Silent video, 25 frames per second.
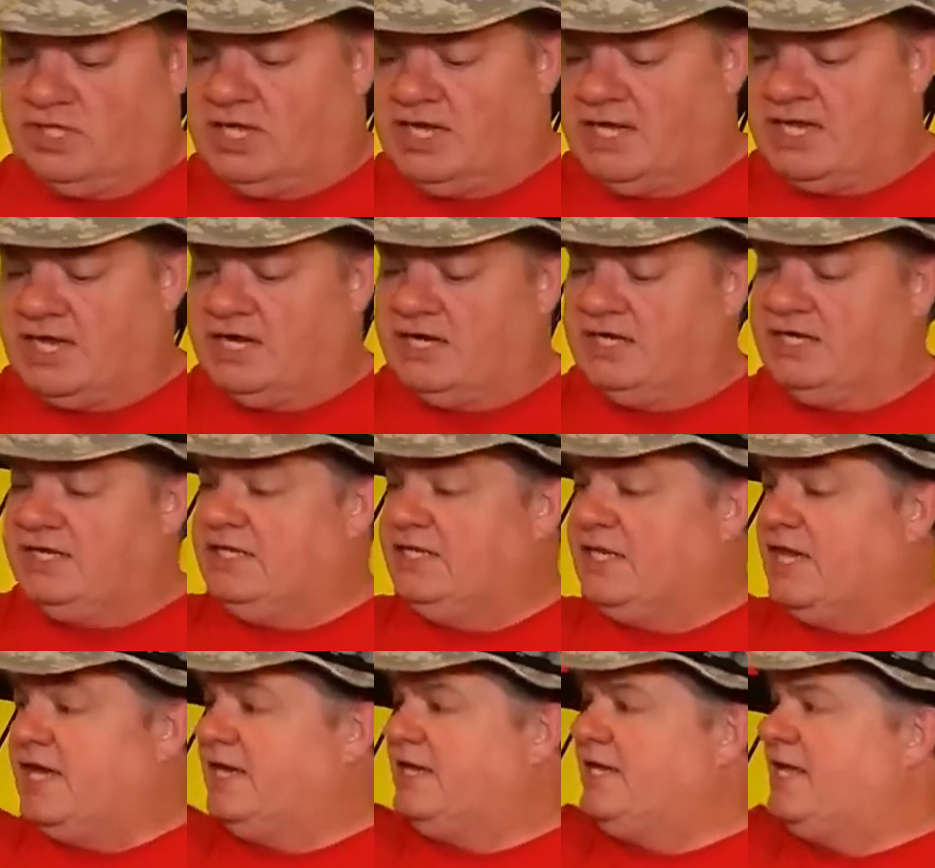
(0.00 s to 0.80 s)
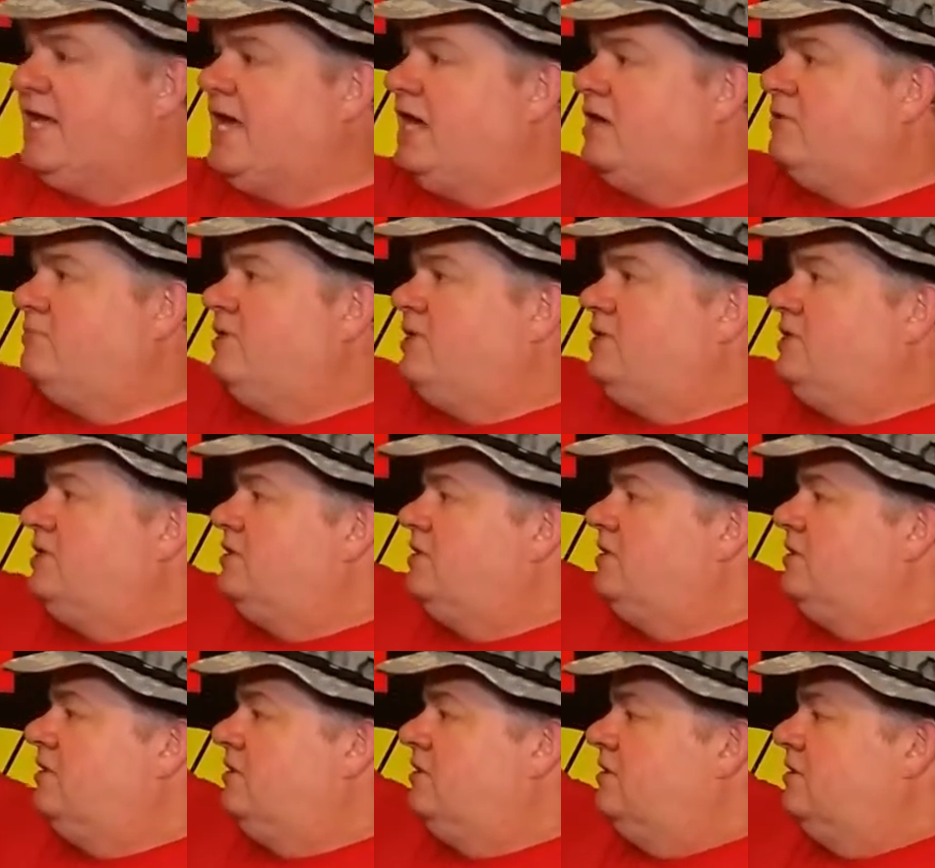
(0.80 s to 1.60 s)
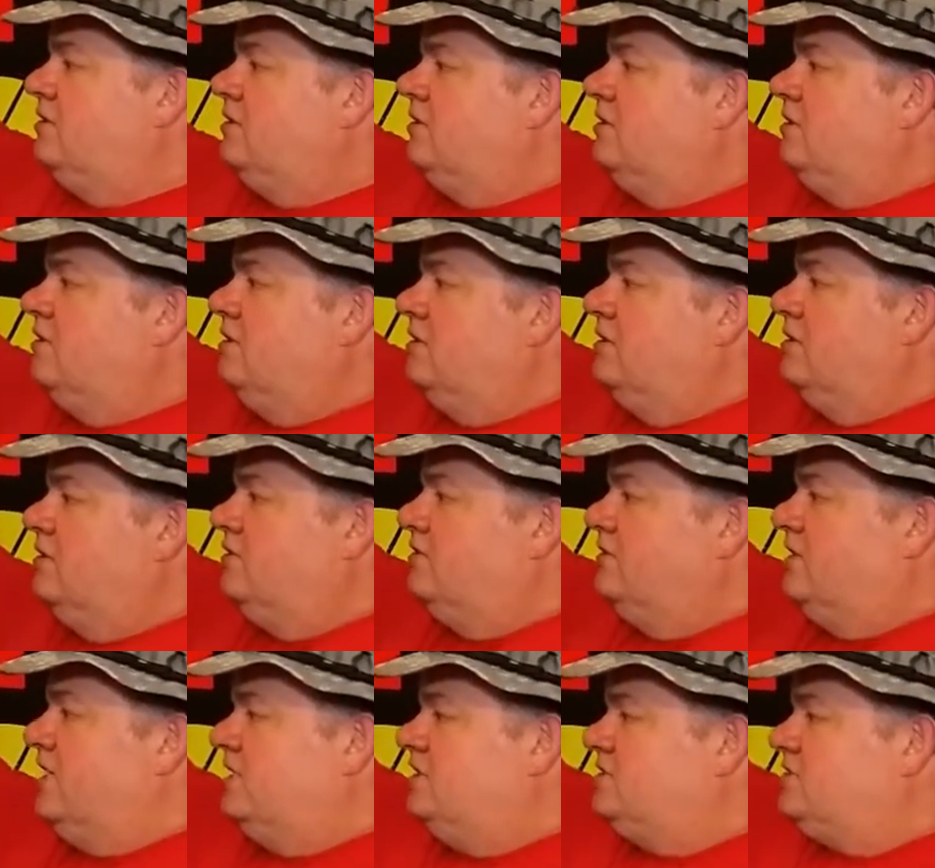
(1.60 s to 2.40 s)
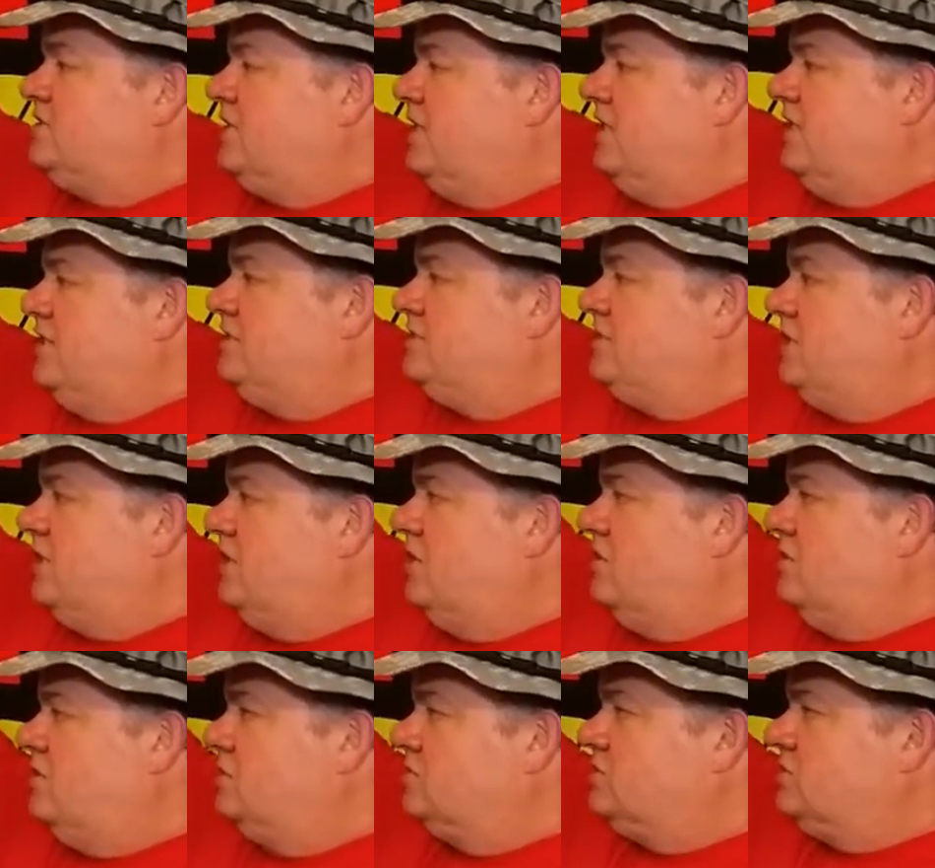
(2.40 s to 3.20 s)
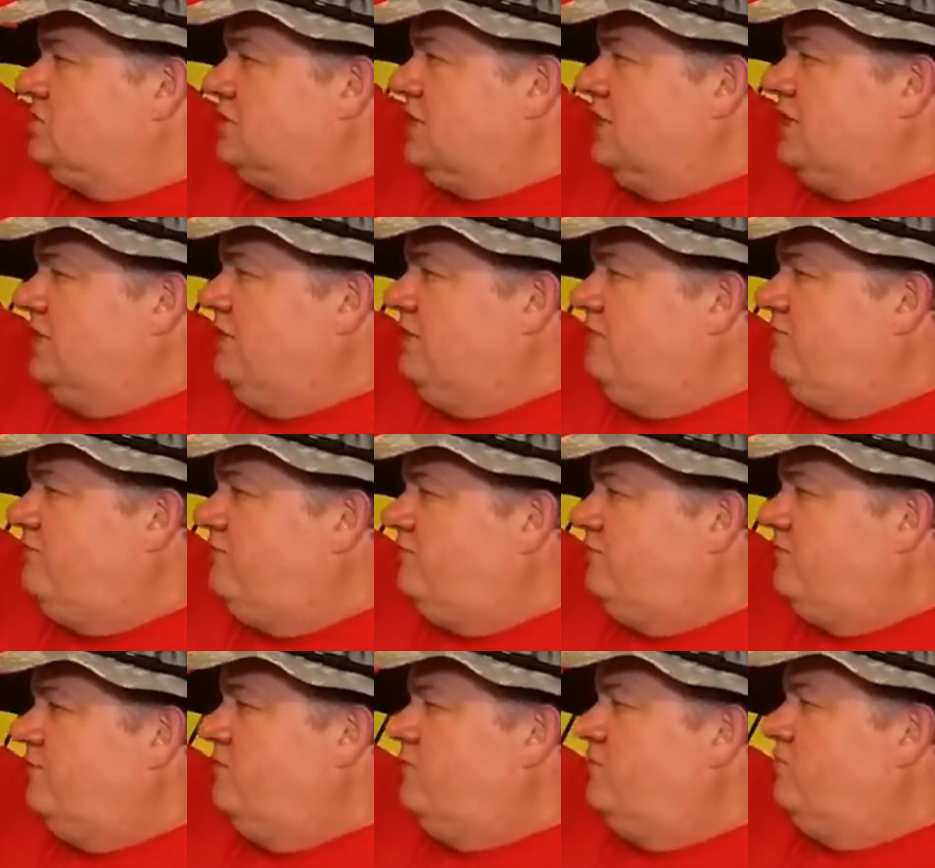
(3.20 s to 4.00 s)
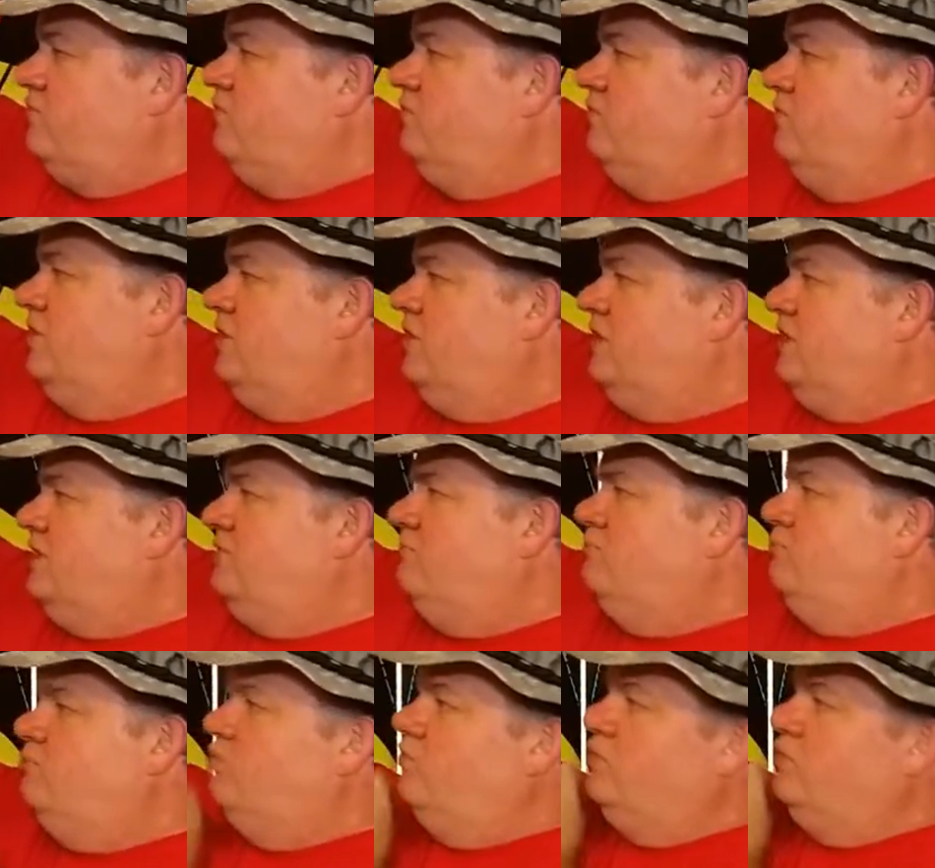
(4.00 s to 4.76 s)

I got an Eli Cattleman. It's a long sleeve, really,